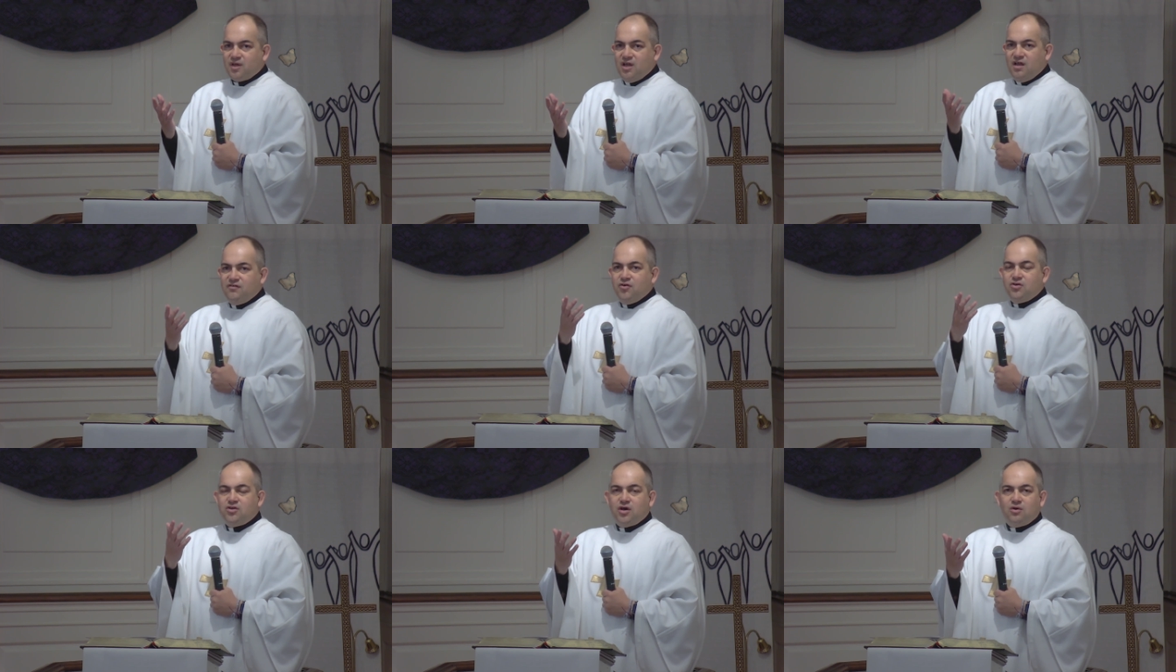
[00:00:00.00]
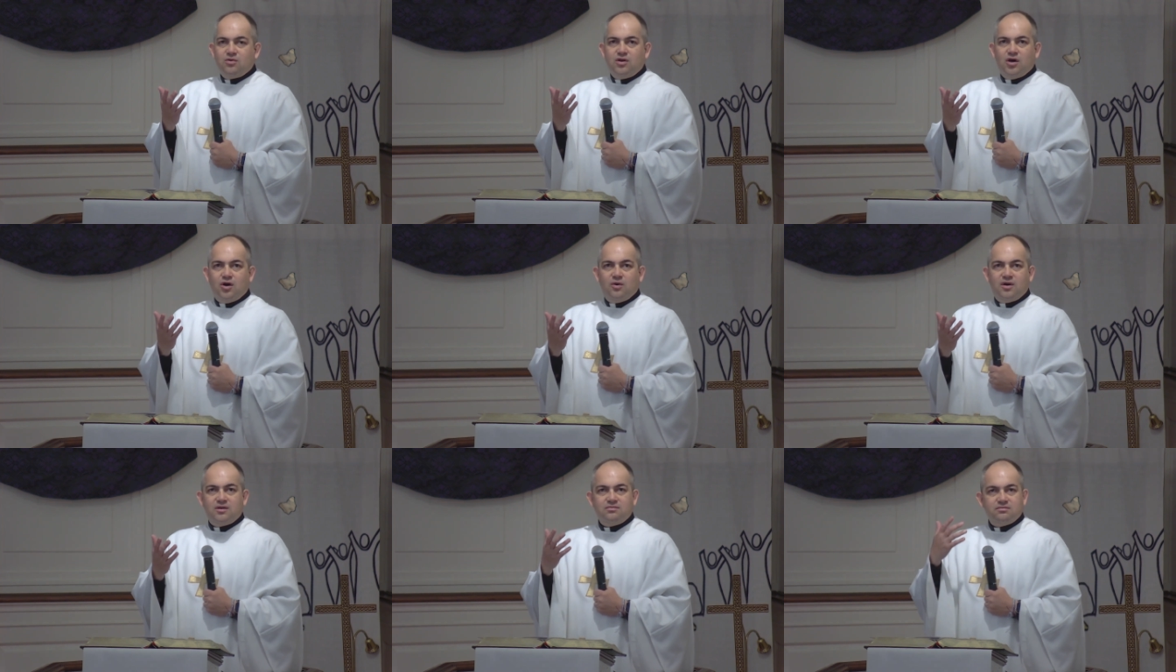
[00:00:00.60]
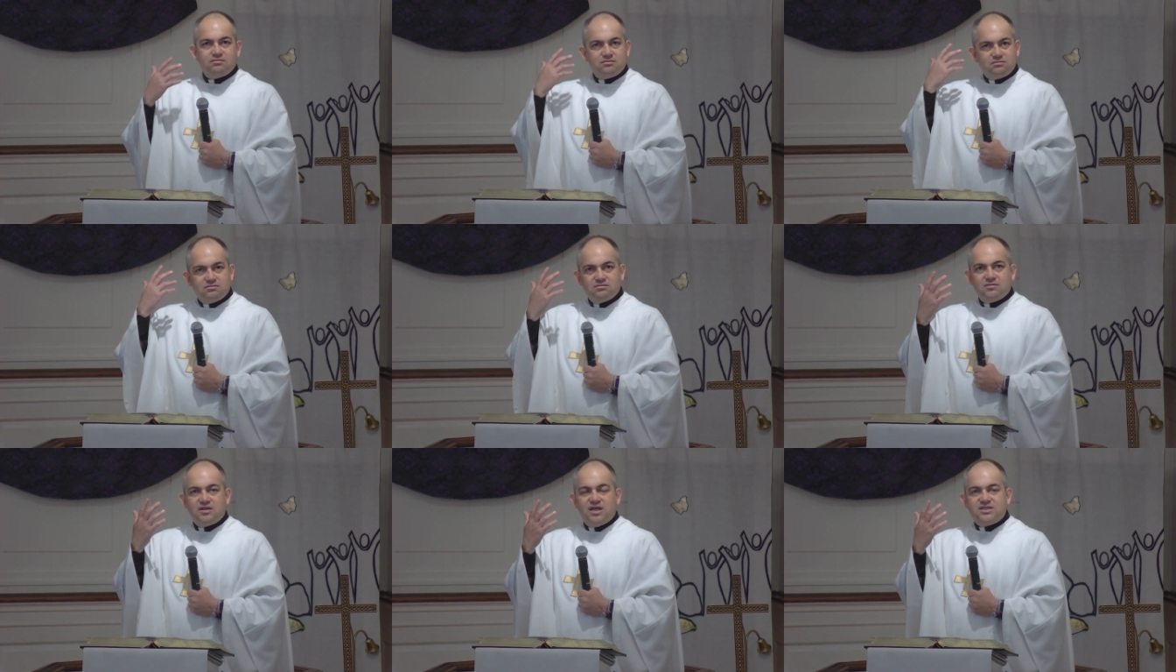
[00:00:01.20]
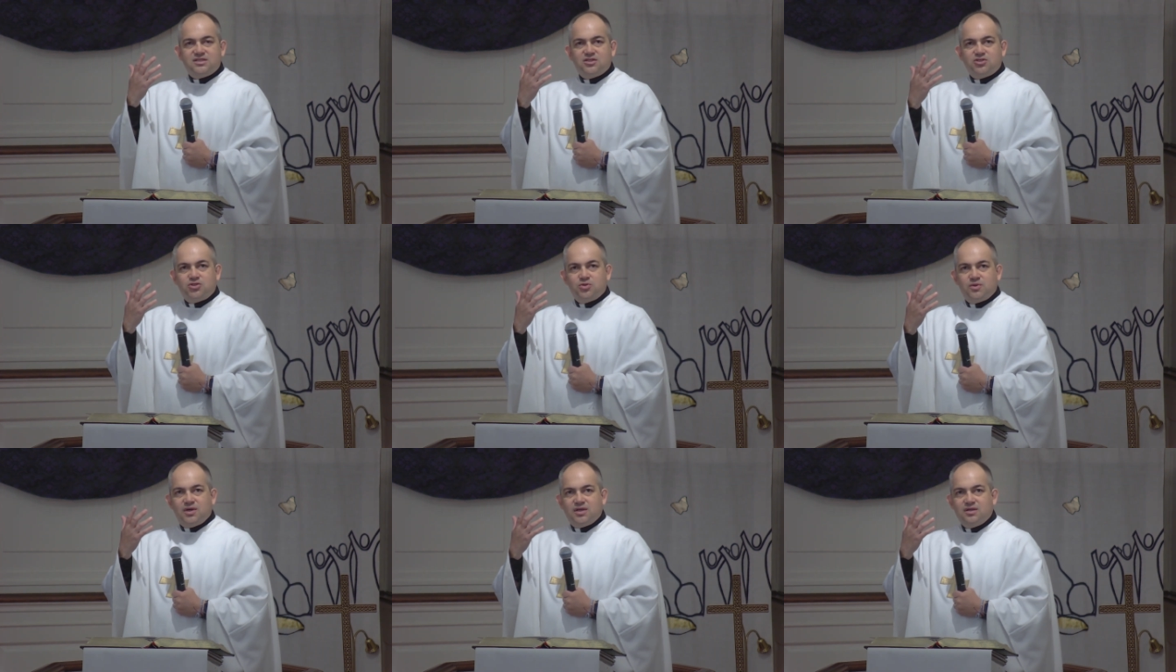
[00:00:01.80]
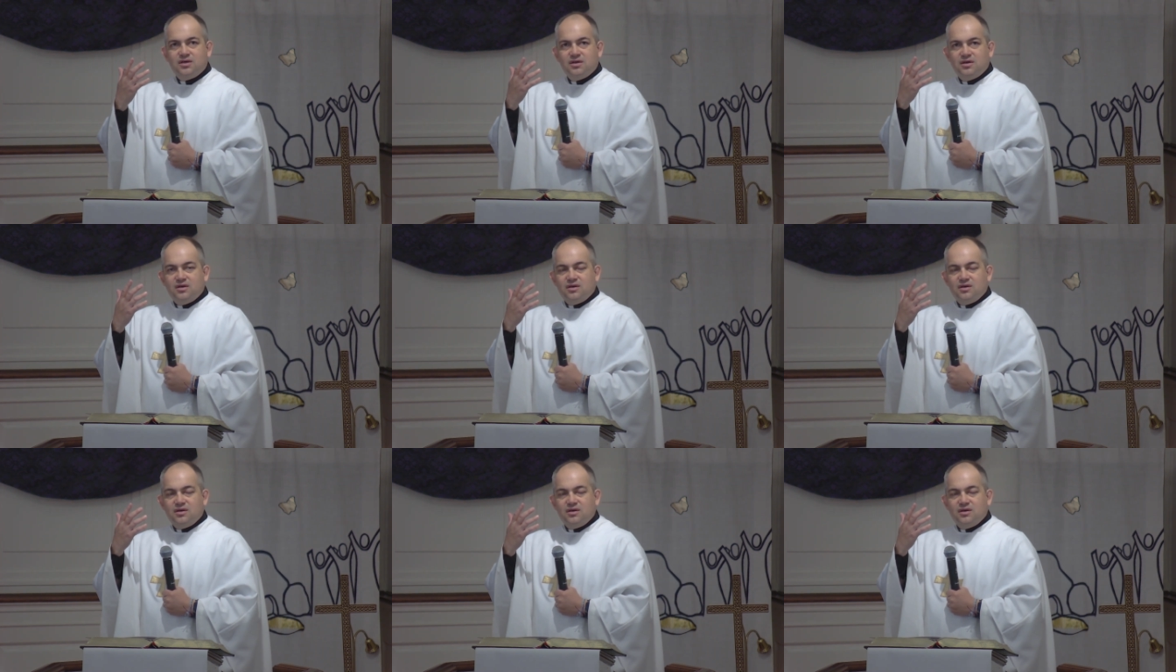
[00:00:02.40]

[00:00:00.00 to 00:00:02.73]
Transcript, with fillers: And if you don't know it, listen to it